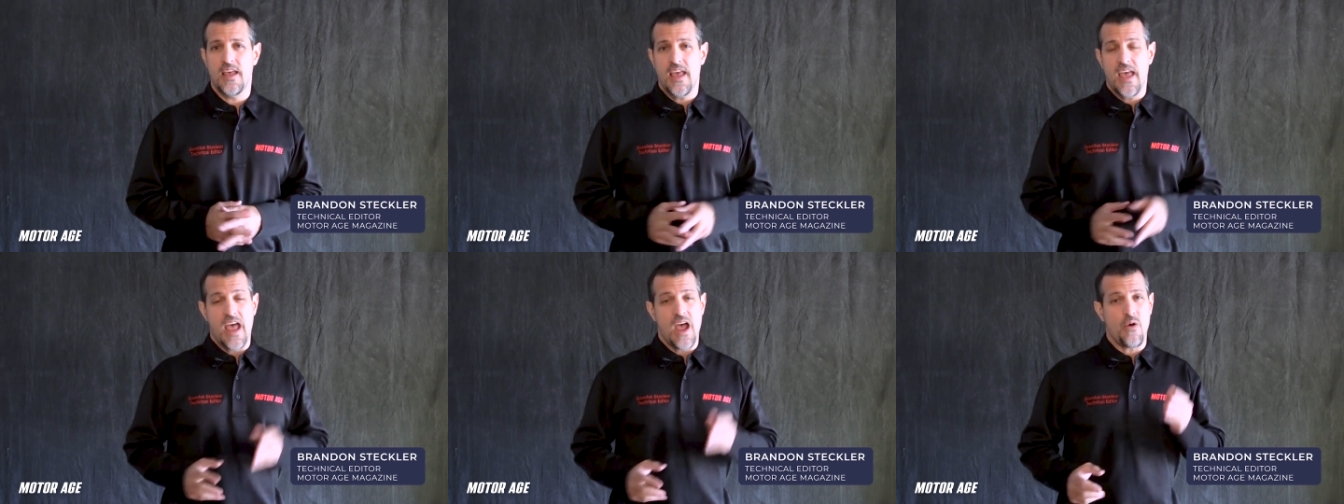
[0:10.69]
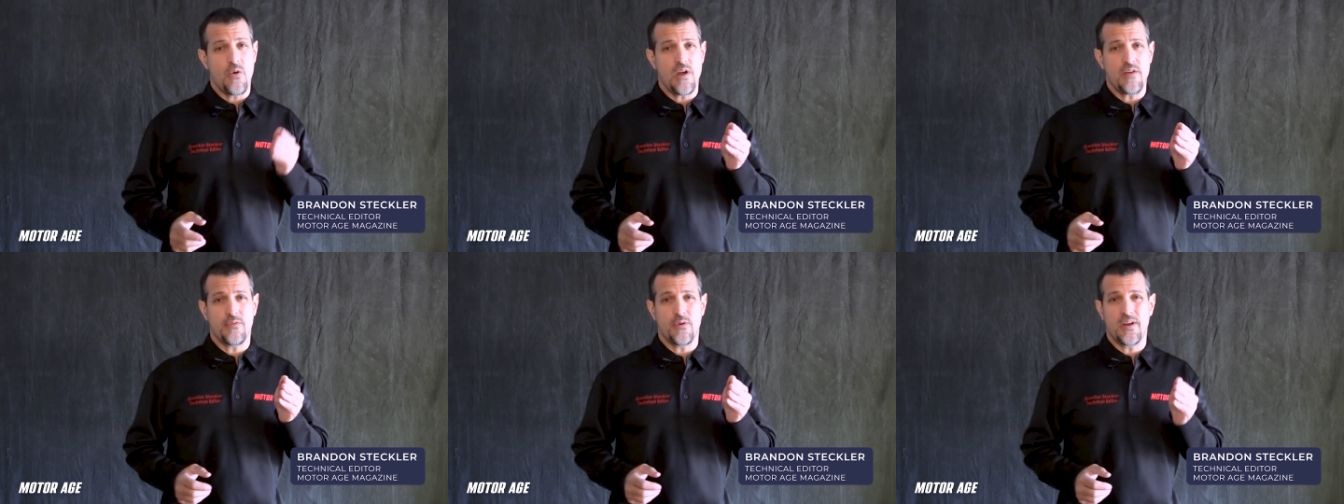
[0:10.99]

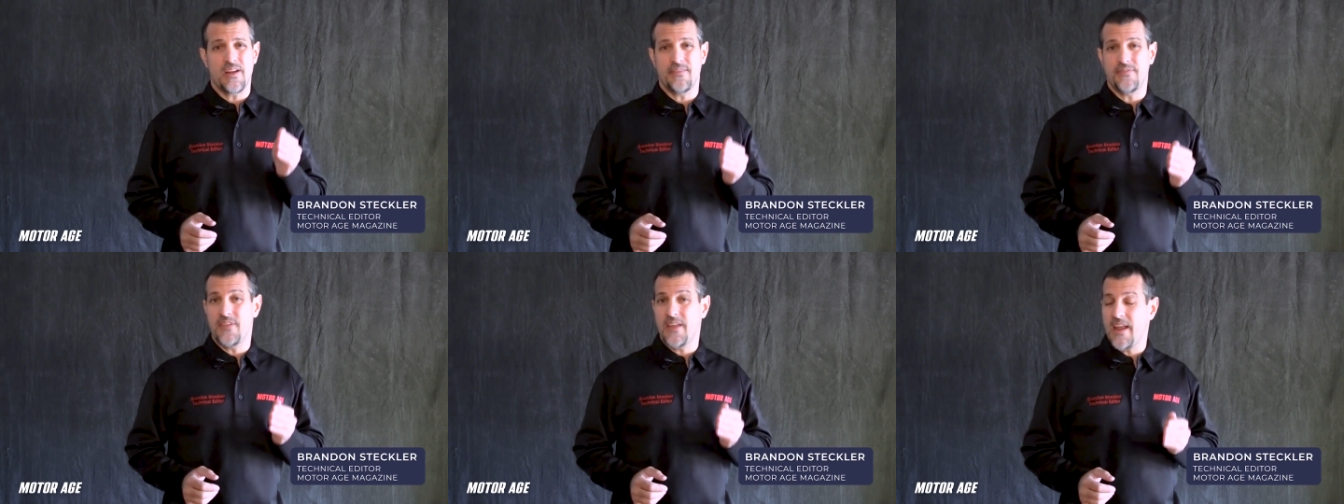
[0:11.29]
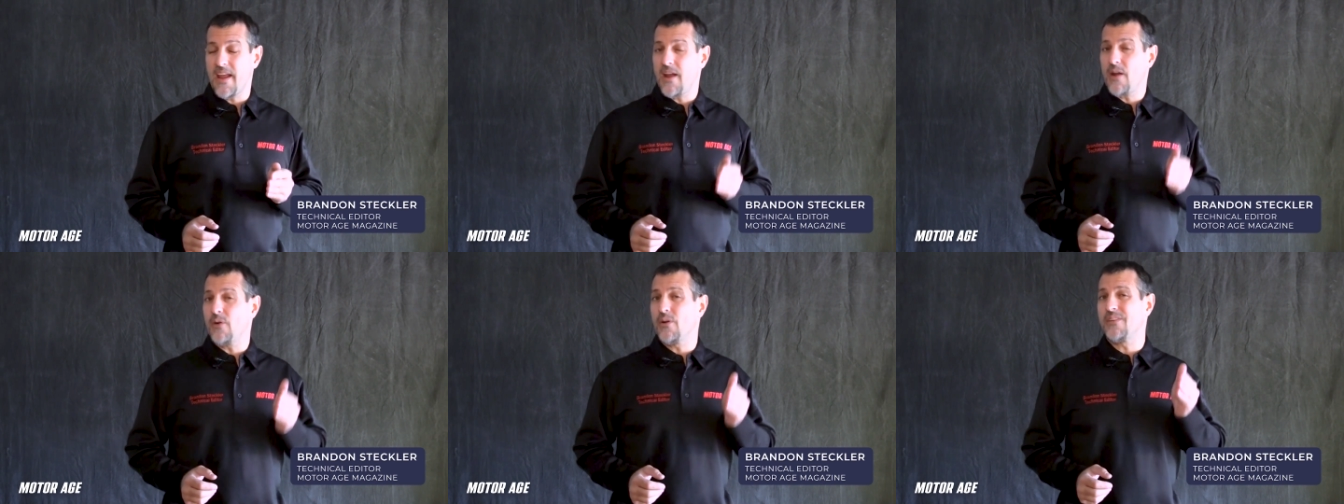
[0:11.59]
However, if the
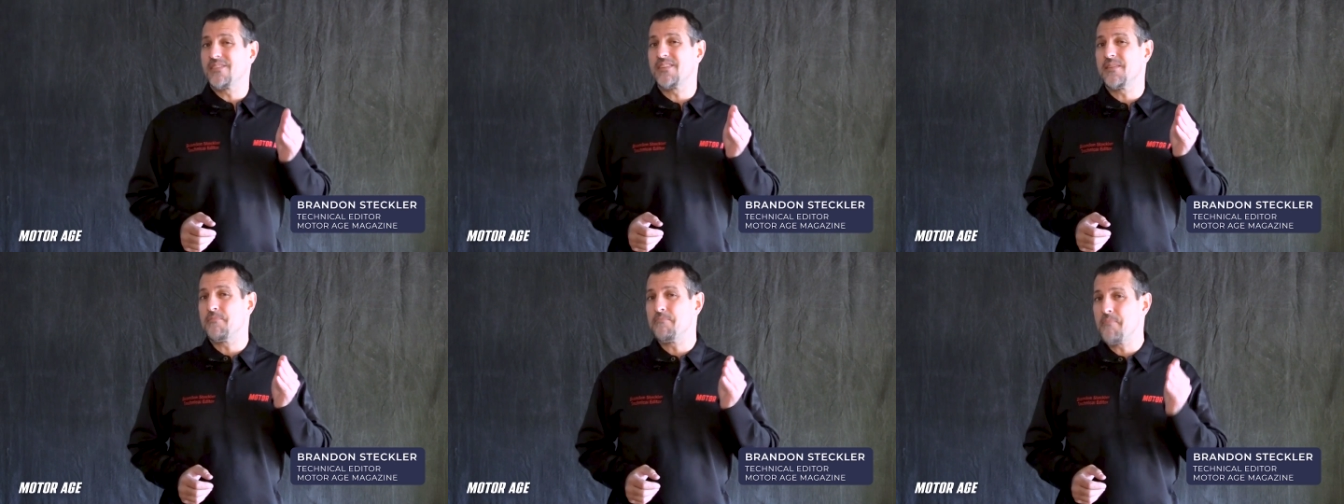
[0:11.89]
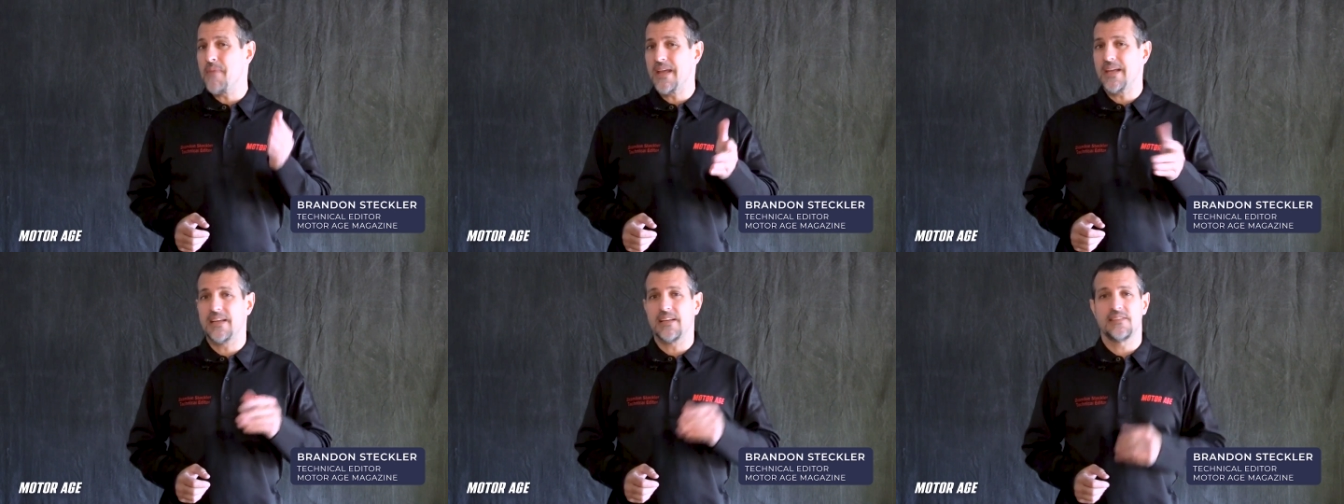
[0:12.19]
air doesn't
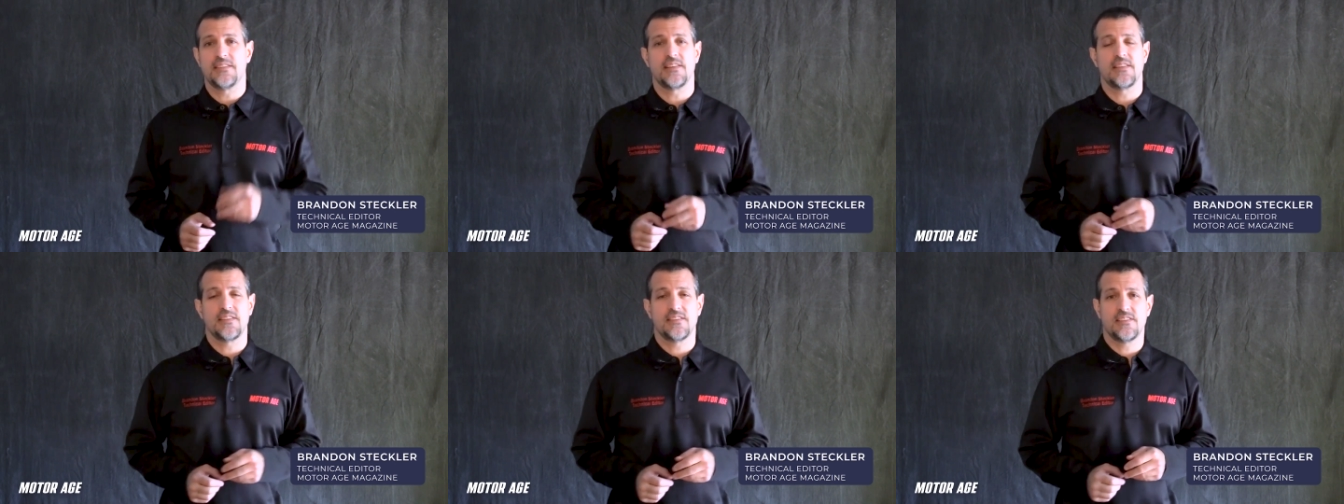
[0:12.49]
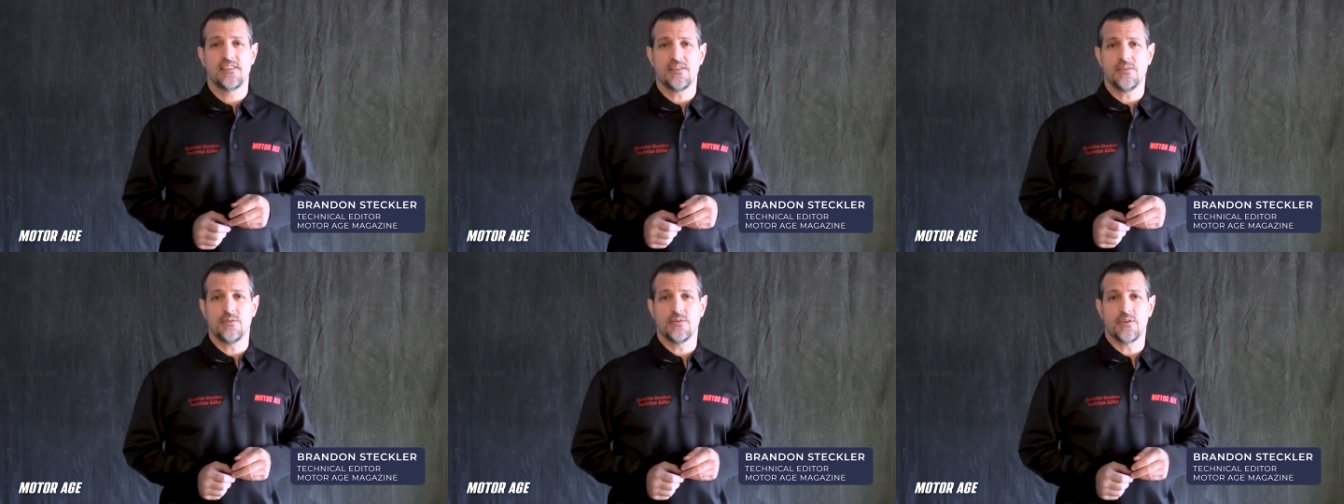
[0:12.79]
make it to the
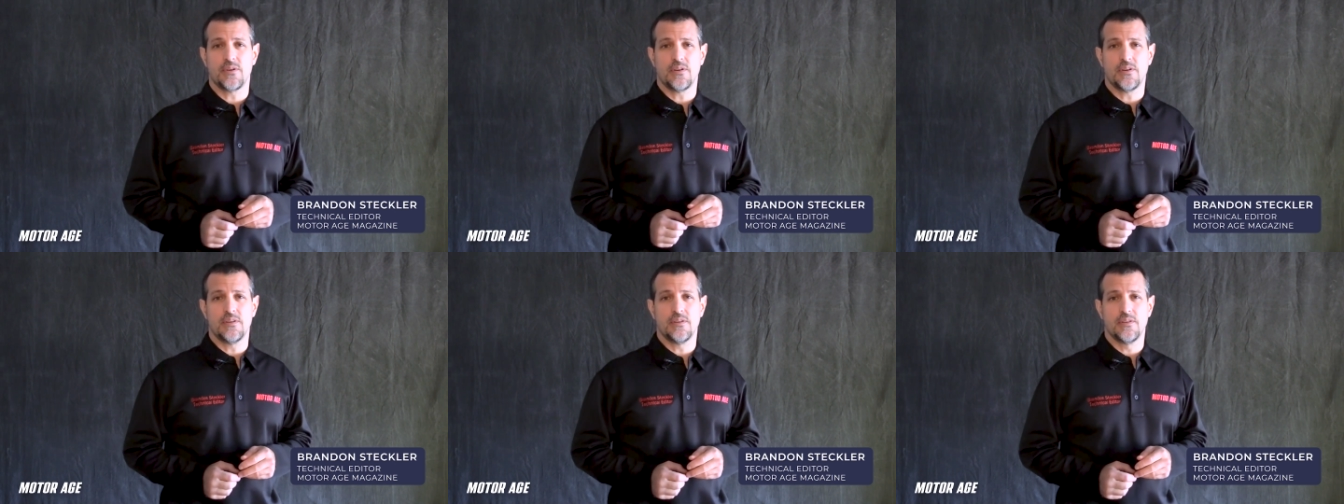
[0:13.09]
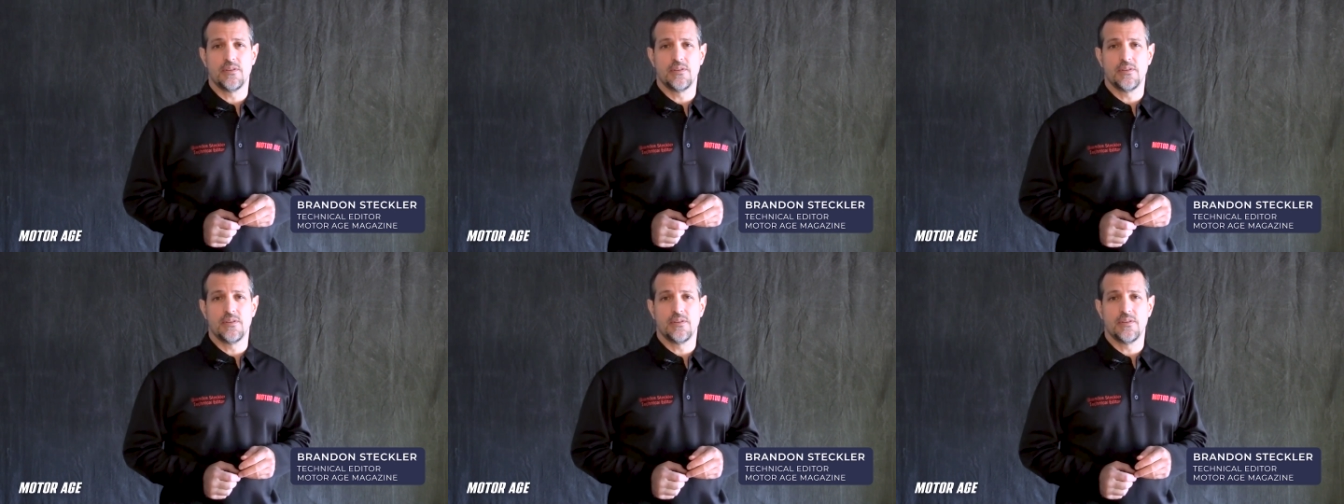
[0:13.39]
cylinder,